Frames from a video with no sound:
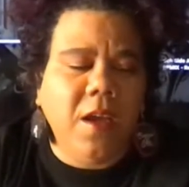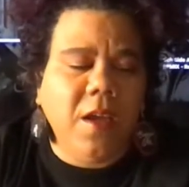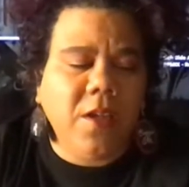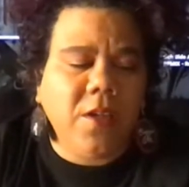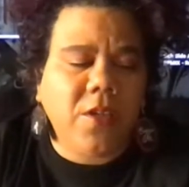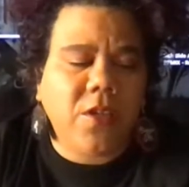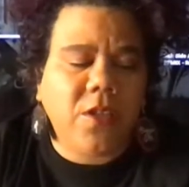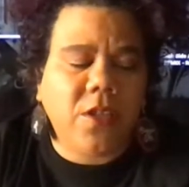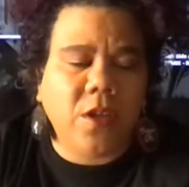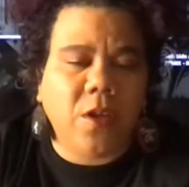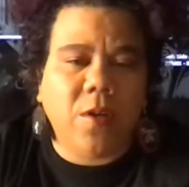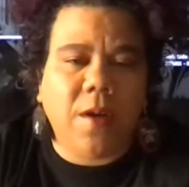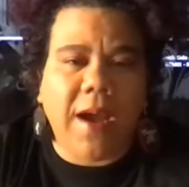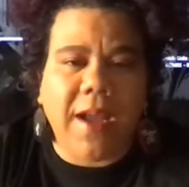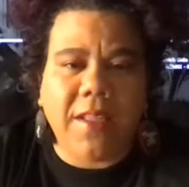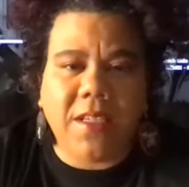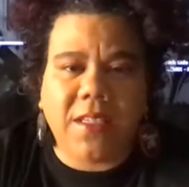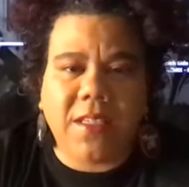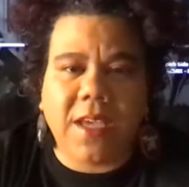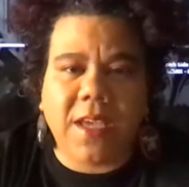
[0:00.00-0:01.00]
So I
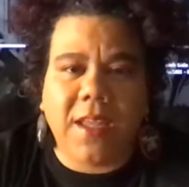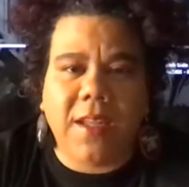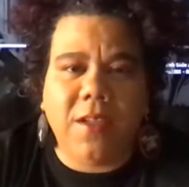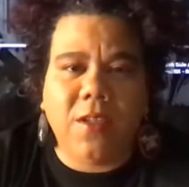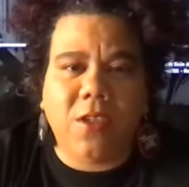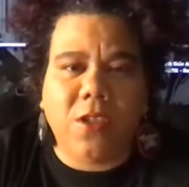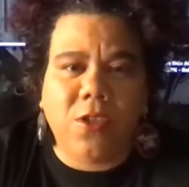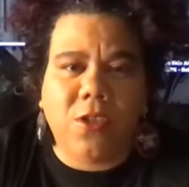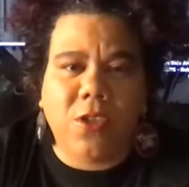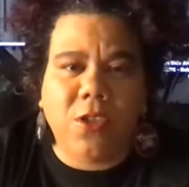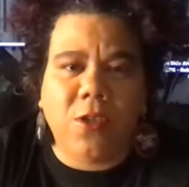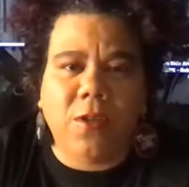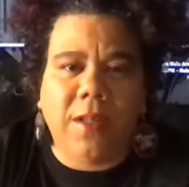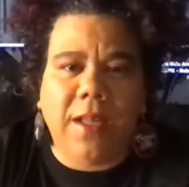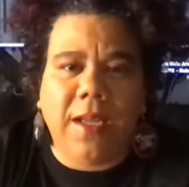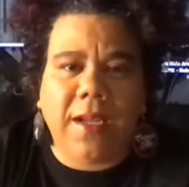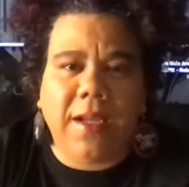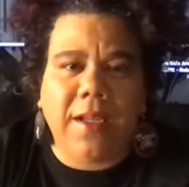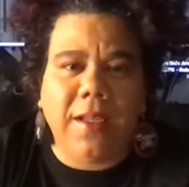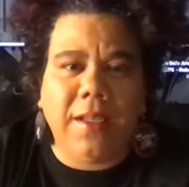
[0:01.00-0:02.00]
decided to do
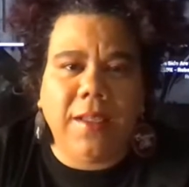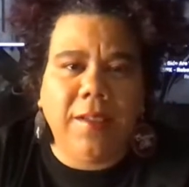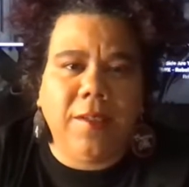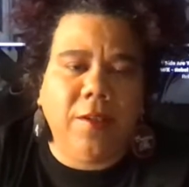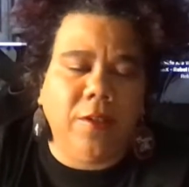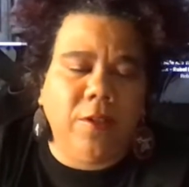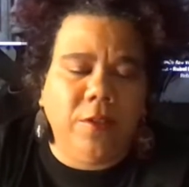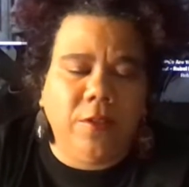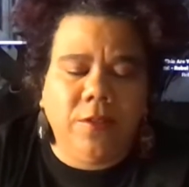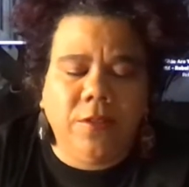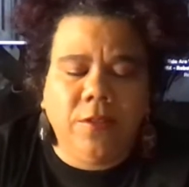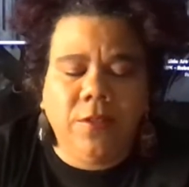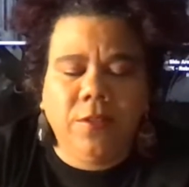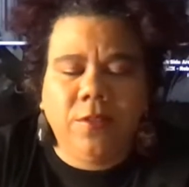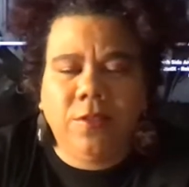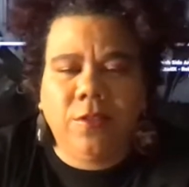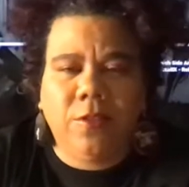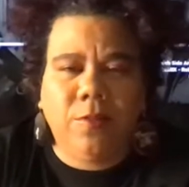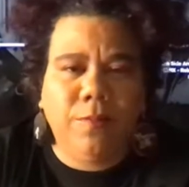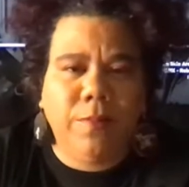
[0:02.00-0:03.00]
like a little
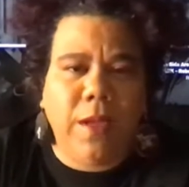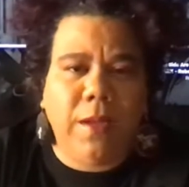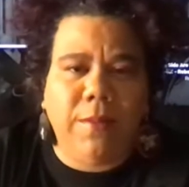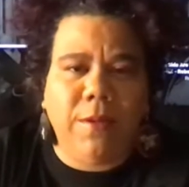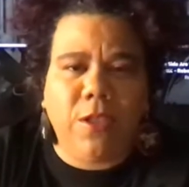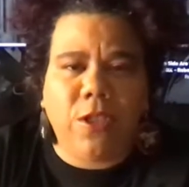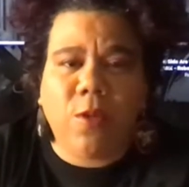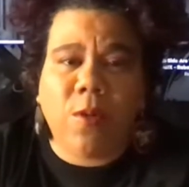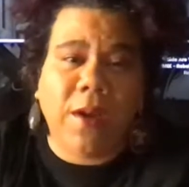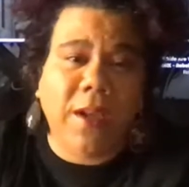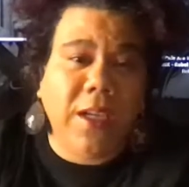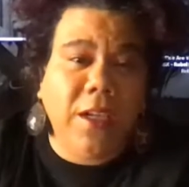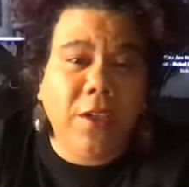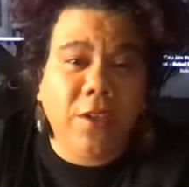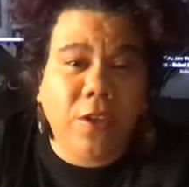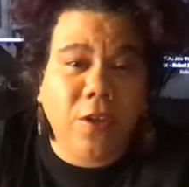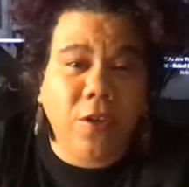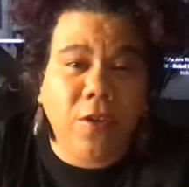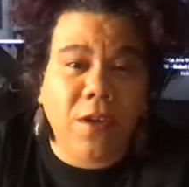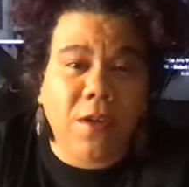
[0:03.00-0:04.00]
maybe 20 to
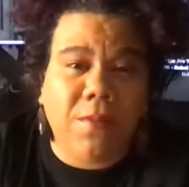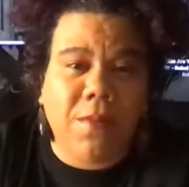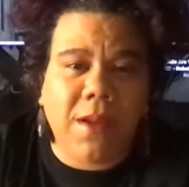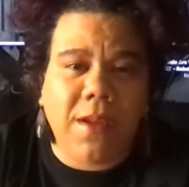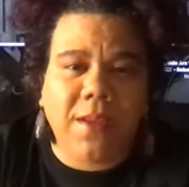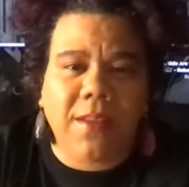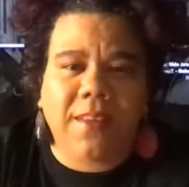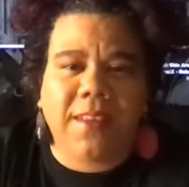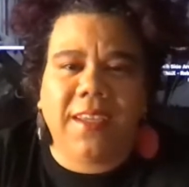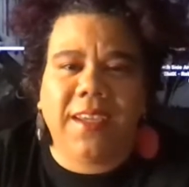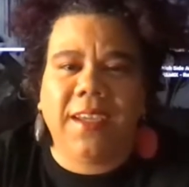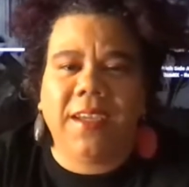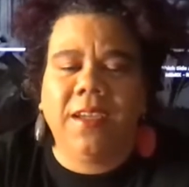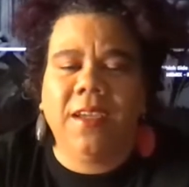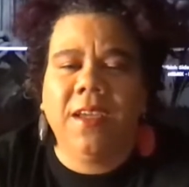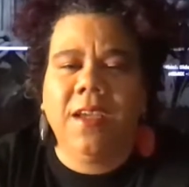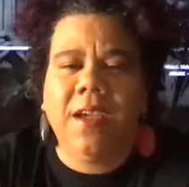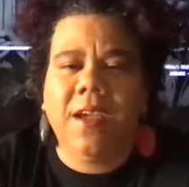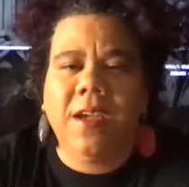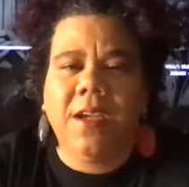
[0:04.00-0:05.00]
30-minute
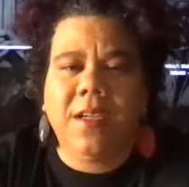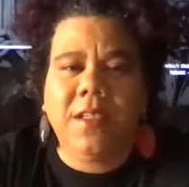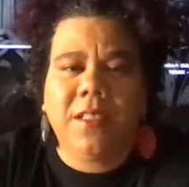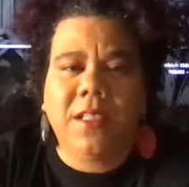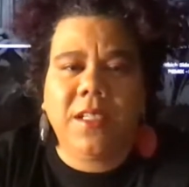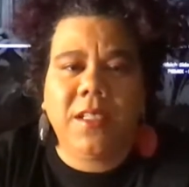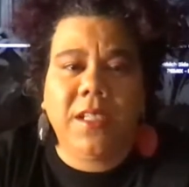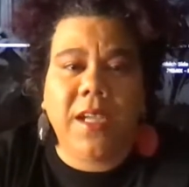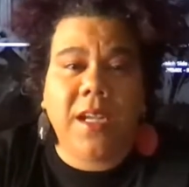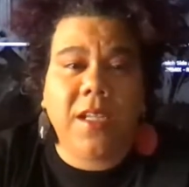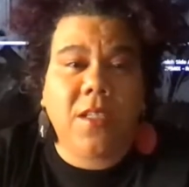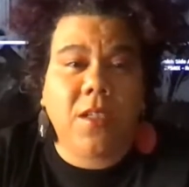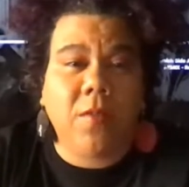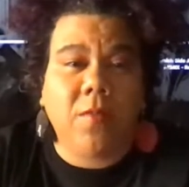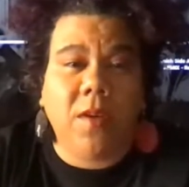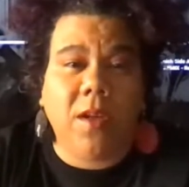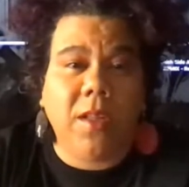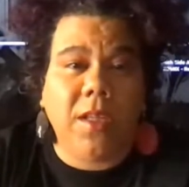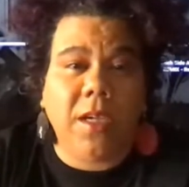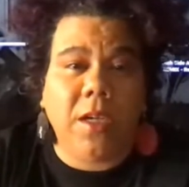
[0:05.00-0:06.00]
thing today to
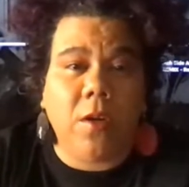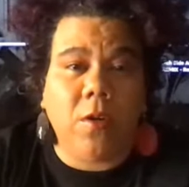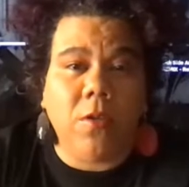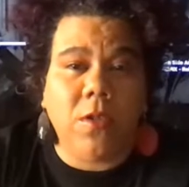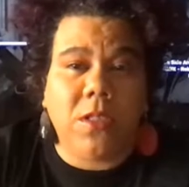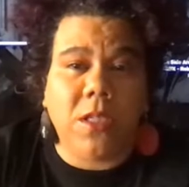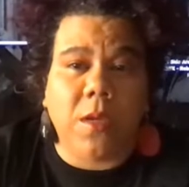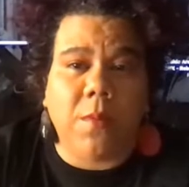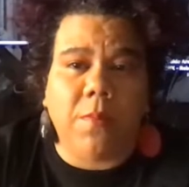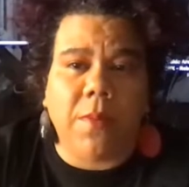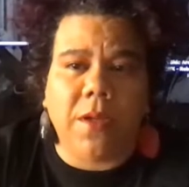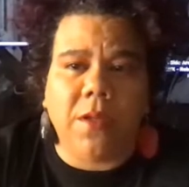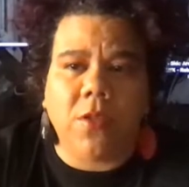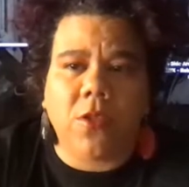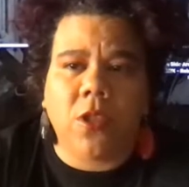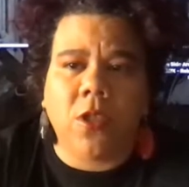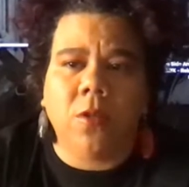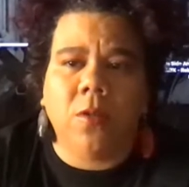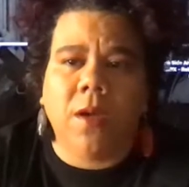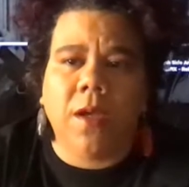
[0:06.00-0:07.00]
really go deep
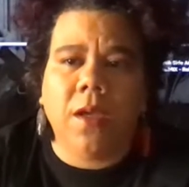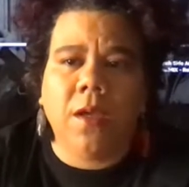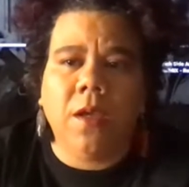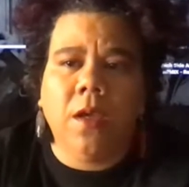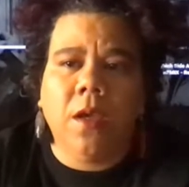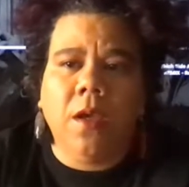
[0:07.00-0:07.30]
into it,